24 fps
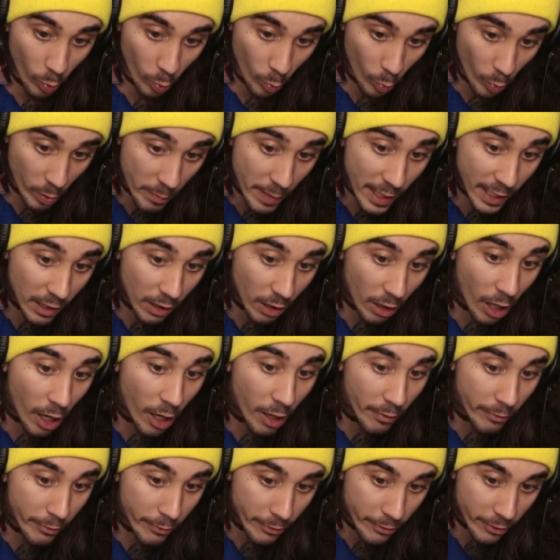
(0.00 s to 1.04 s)
We made
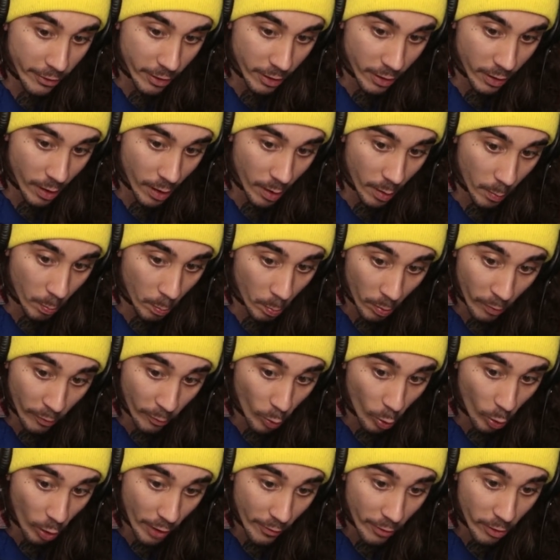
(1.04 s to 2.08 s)
love
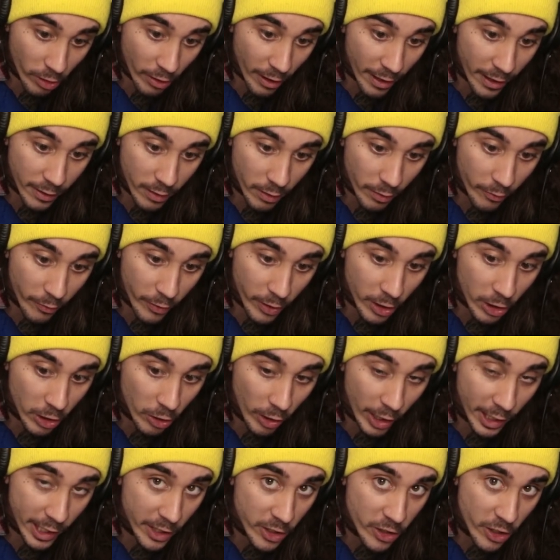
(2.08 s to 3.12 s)
before ever laying a finger
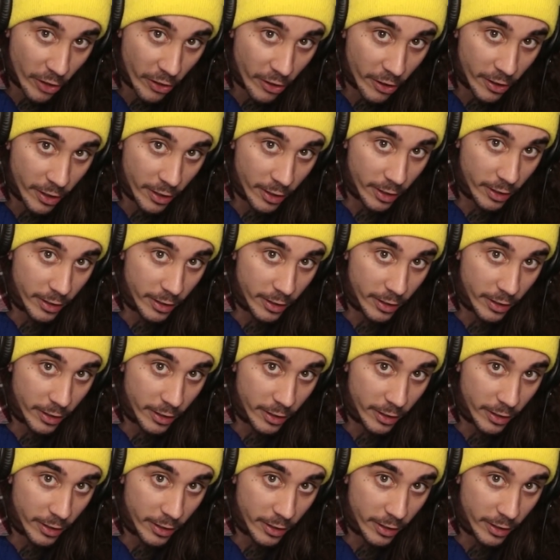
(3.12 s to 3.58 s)
on each other.